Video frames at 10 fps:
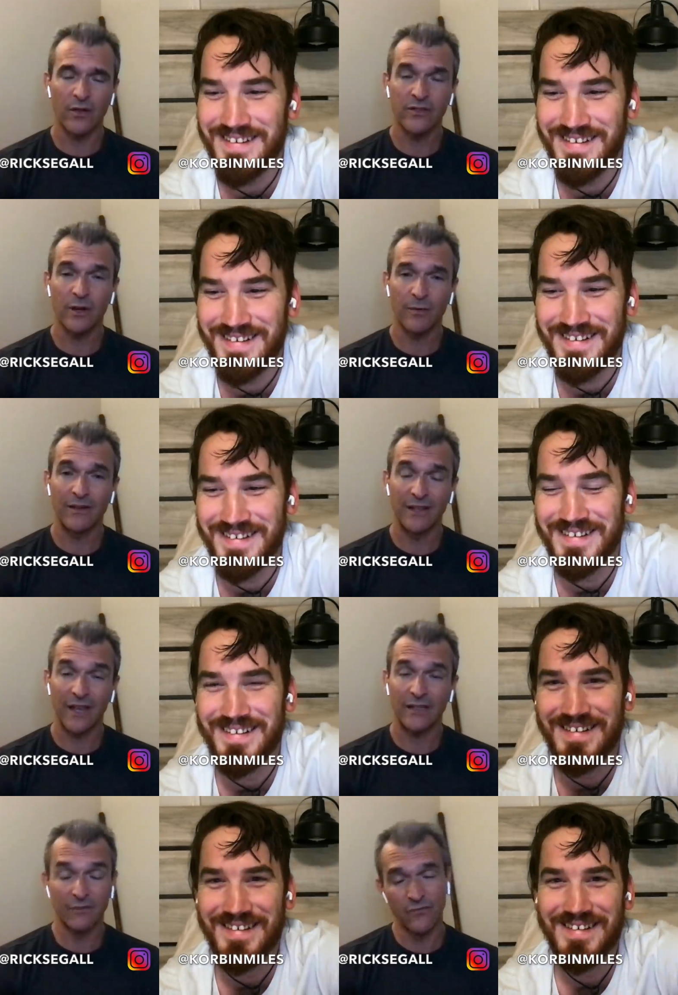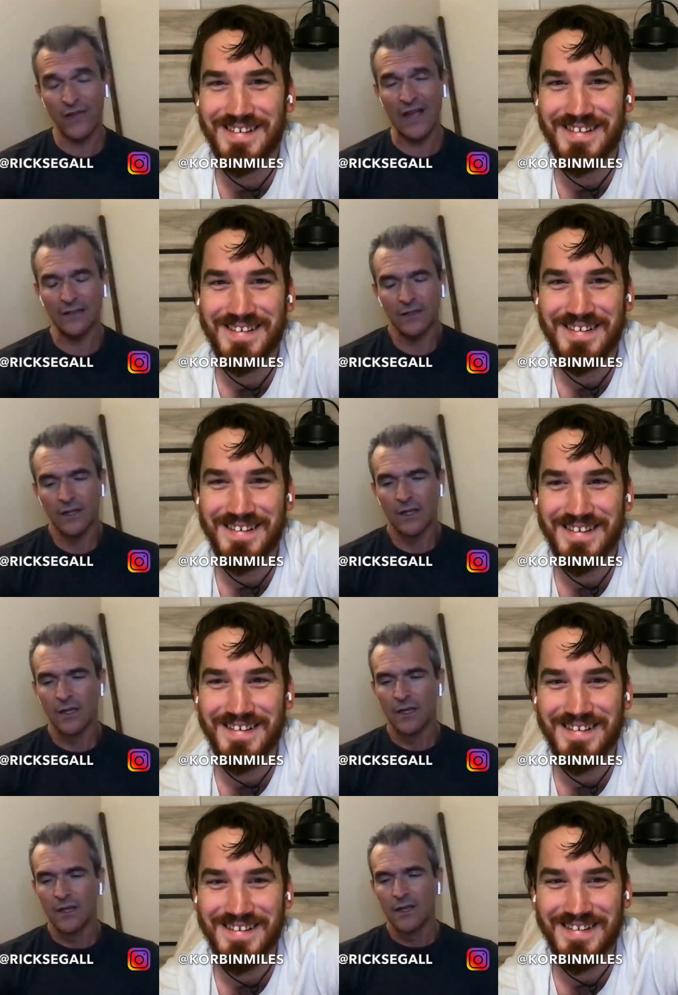Speaker 1: I start my day. In fact,
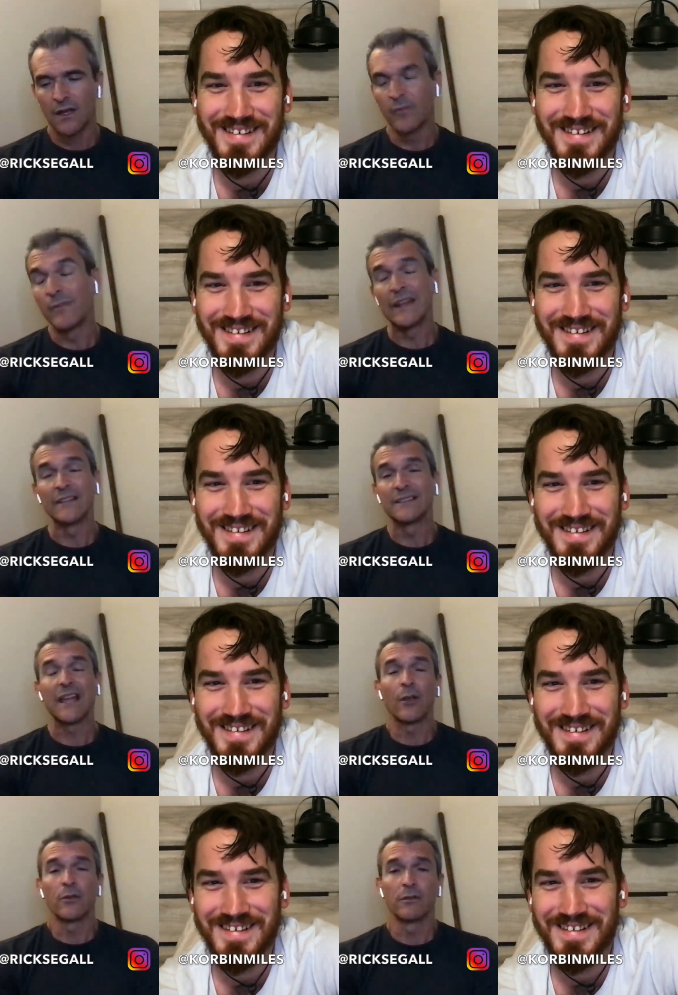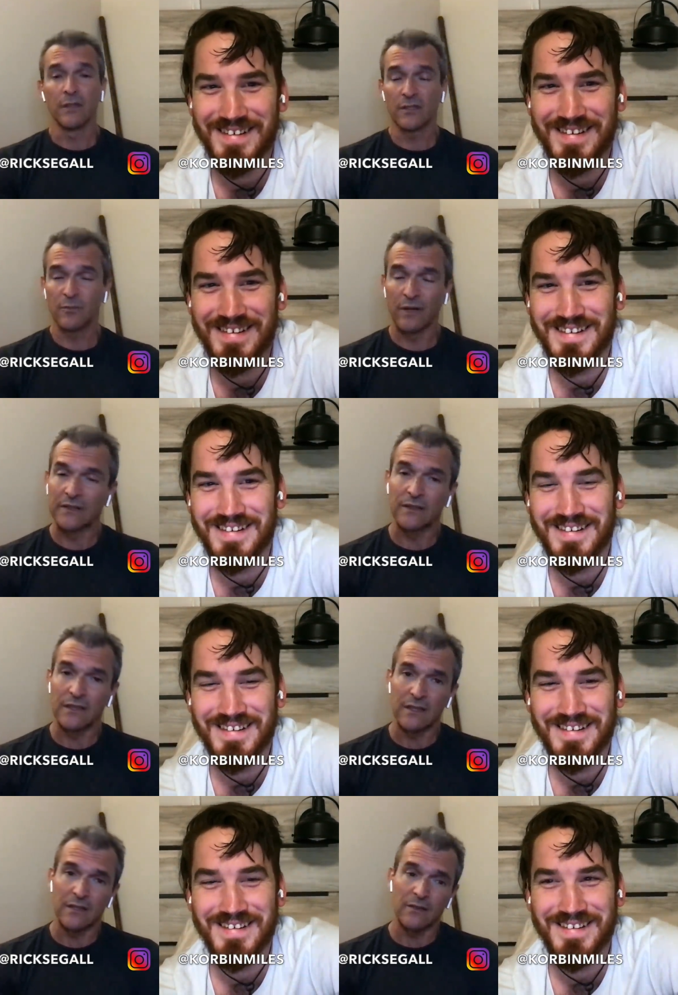I've been meaning to tell you this, but
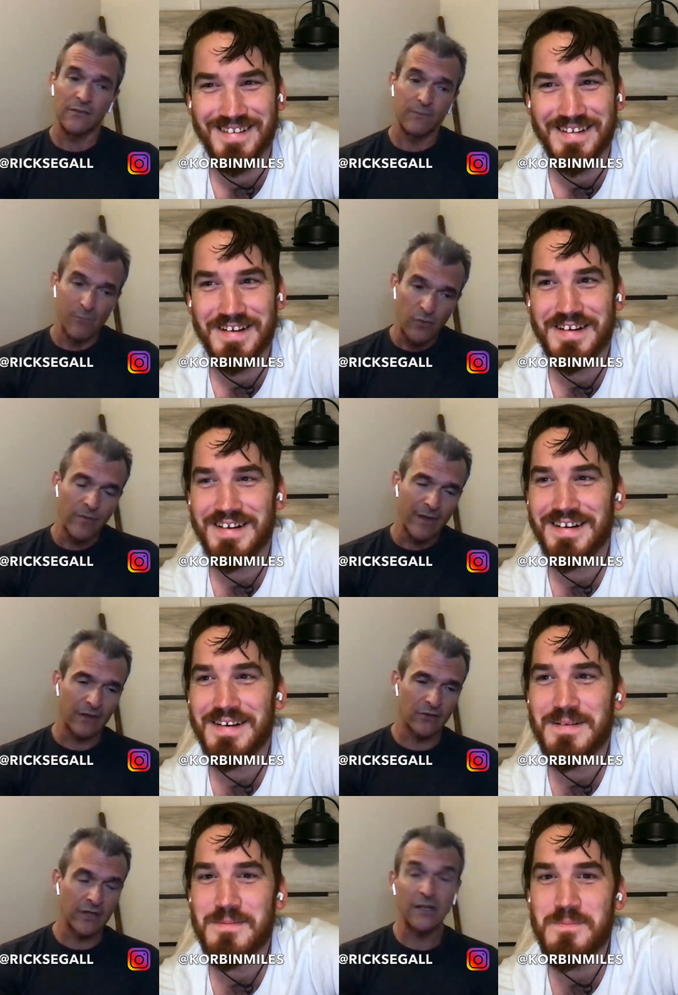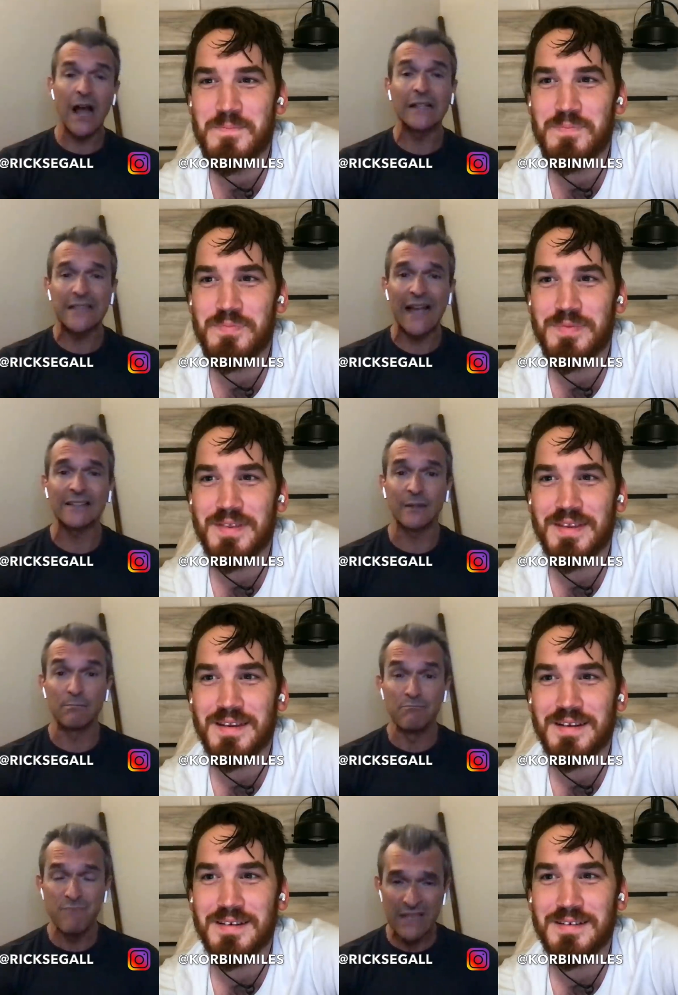the movie makers had
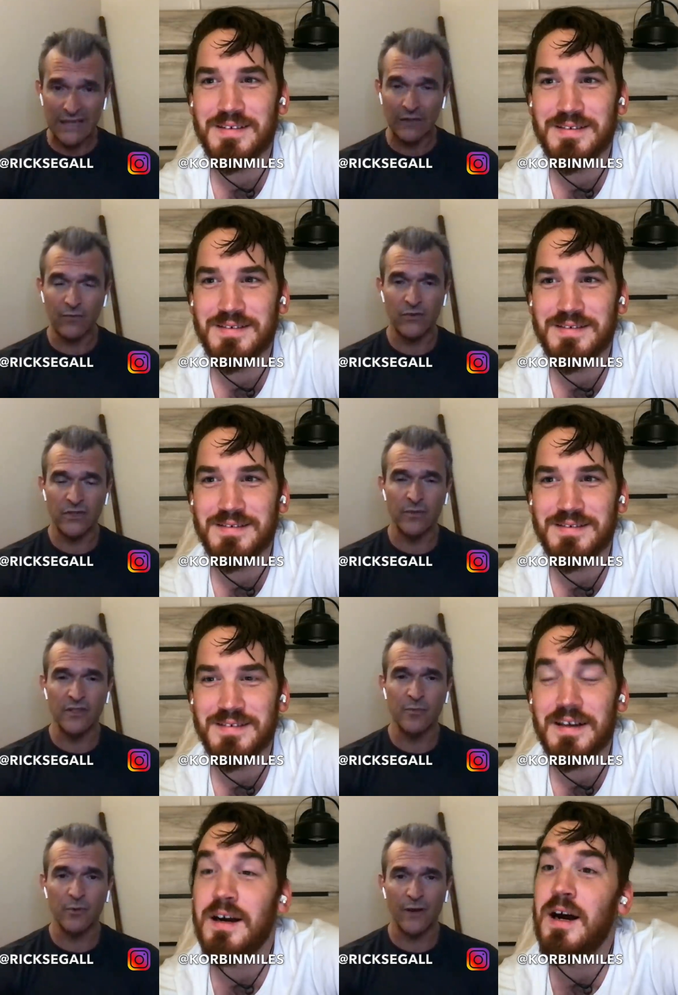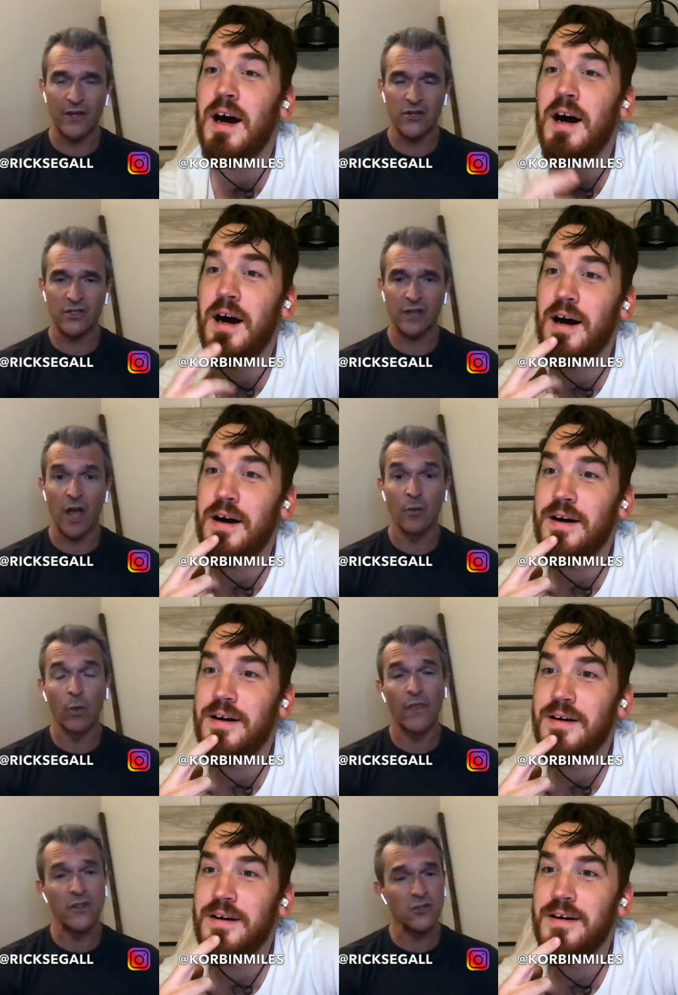contacted me for some inspiration on
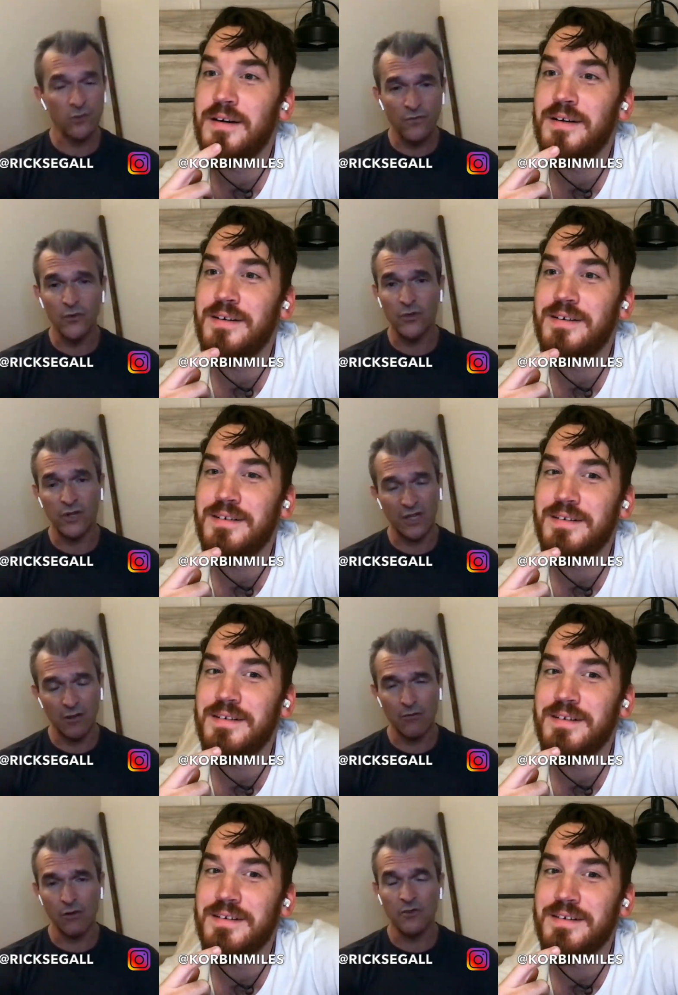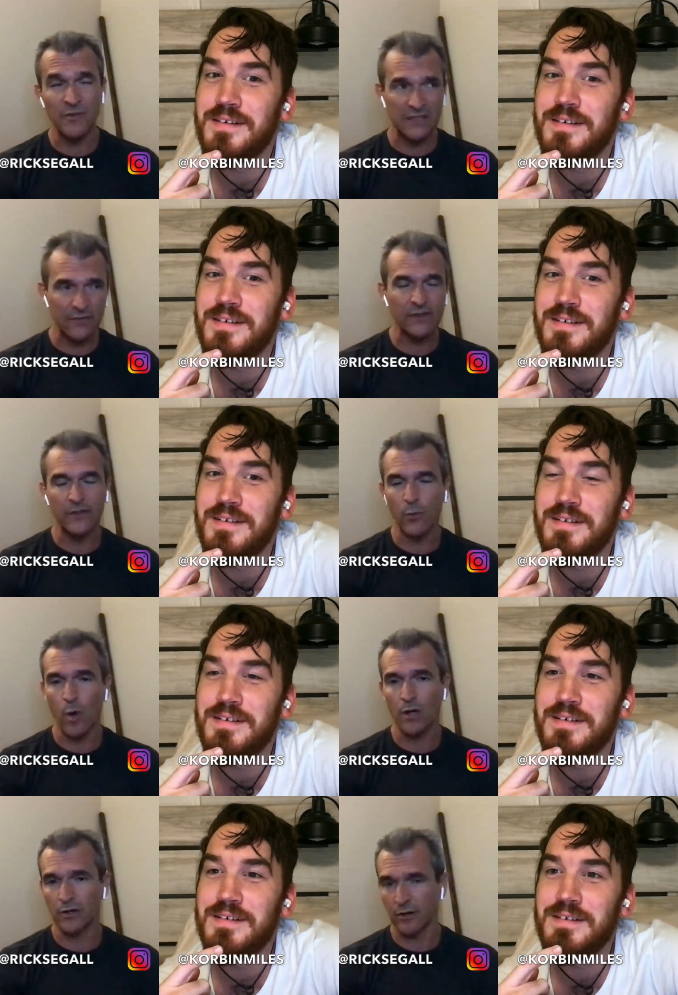what they should do for their hero, specifically the
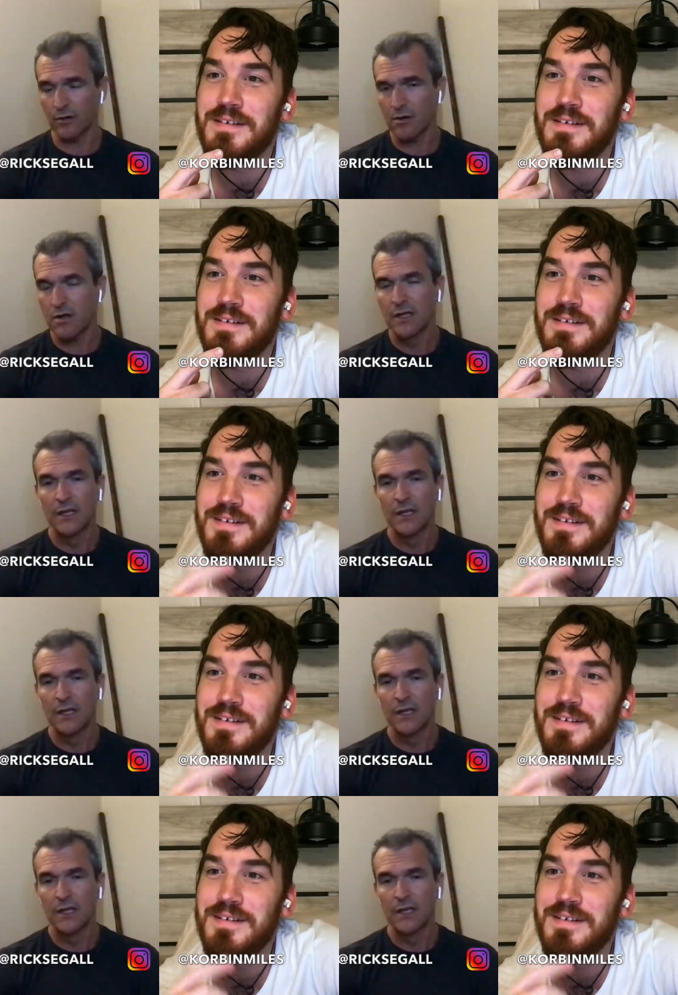water hero.